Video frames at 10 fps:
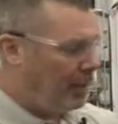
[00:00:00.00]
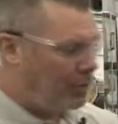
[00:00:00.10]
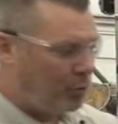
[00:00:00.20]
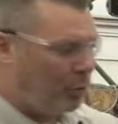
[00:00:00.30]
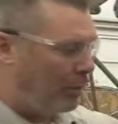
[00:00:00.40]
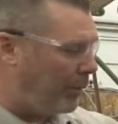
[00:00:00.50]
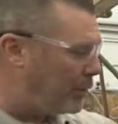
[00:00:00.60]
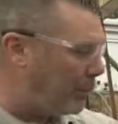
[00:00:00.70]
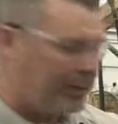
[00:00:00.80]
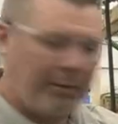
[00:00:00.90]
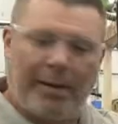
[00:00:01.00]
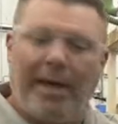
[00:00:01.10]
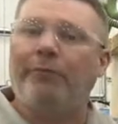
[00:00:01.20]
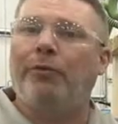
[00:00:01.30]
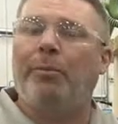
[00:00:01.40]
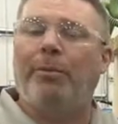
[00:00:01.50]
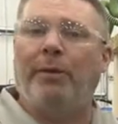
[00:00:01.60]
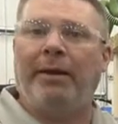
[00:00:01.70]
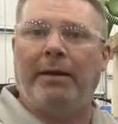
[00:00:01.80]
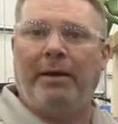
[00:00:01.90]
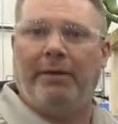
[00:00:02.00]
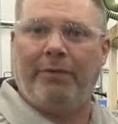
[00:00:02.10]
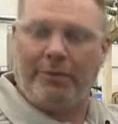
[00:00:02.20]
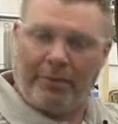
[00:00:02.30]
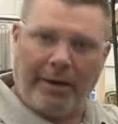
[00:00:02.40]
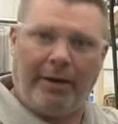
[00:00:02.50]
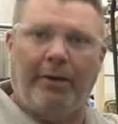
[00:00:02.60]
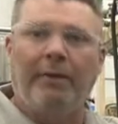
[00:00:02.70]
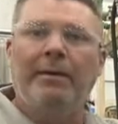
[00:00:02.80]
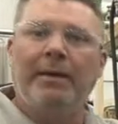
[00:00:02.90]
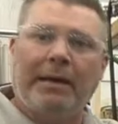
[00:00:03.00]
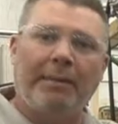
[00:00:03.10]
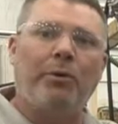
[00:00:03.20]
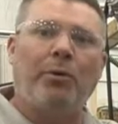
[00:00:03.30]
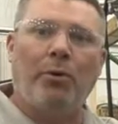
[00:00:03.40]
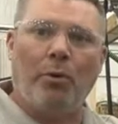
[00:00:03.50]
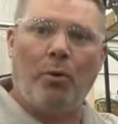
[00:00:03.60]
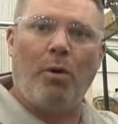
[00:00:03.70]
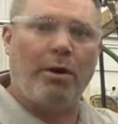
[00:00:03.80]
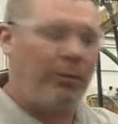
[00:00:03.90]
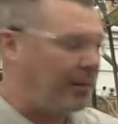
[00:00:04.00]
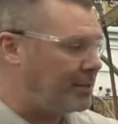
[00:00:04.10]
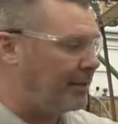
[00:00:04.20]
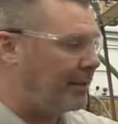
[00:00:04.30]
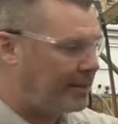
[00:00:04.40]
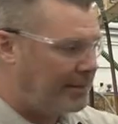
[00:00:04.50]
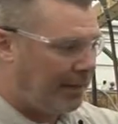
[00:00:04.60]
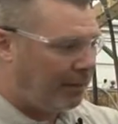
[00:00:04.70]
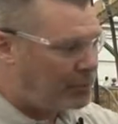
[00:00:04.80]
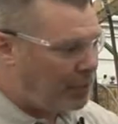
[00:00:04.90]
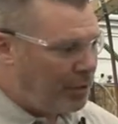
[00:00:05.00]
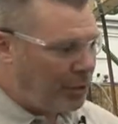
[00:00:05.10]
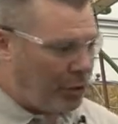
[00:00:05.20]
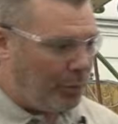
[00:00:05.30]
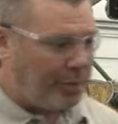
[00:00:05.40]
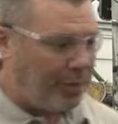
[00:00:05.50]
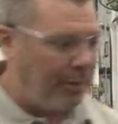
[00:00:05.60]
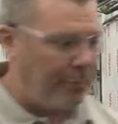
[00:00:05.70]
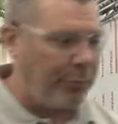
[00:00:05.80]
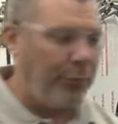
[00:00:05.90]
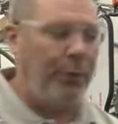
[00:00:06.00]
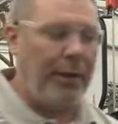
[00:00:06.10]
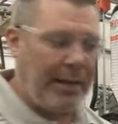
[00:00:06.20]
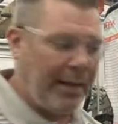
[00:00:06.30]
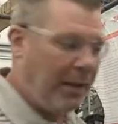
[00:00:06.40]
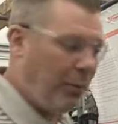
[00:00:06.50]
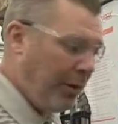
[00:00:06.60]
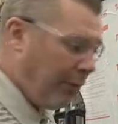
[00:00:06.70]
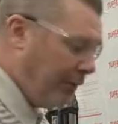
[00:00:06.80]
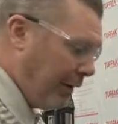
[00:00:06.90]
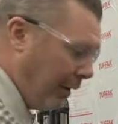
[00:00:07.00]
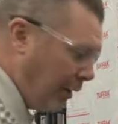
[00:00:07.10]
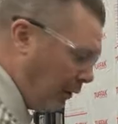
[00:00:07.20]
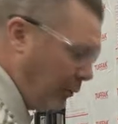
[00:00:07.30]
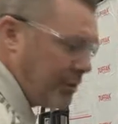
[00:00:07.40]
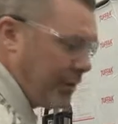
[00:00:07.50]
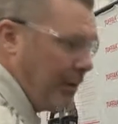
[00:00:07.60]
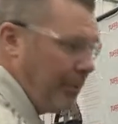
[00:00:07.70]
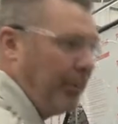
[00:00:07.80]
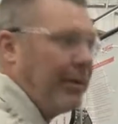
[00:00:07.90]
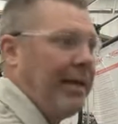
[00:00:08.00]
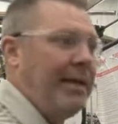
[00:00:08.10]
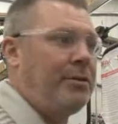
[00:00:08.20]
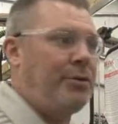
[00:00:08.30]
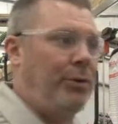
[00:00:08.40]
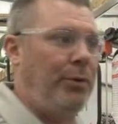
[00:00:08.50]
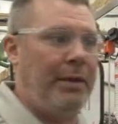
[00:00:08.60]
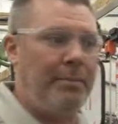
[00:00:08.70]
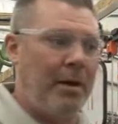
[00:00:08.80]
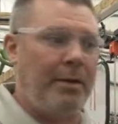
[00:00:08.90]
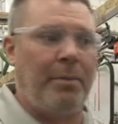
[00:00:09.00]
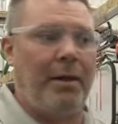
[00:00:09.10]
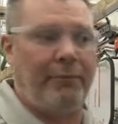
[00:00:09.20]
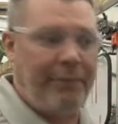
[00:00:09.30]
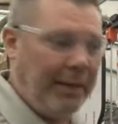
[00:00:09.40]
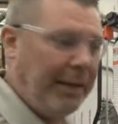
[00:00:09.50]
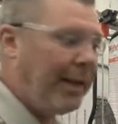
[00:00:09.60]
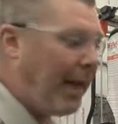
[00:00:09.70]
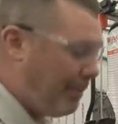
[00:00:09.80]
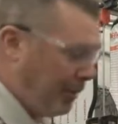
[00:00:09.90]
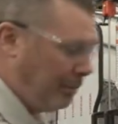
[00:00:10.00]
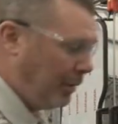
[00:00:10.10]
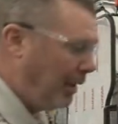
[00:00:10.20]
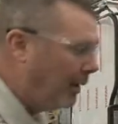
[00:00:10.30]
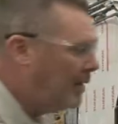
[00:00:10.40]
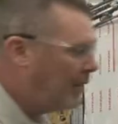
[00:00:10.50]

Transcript: So what we would do after the point of either air, chemical, or water rinsing the containers, you would come through, and again, we are very close coupled into the monoblock filling and capping block.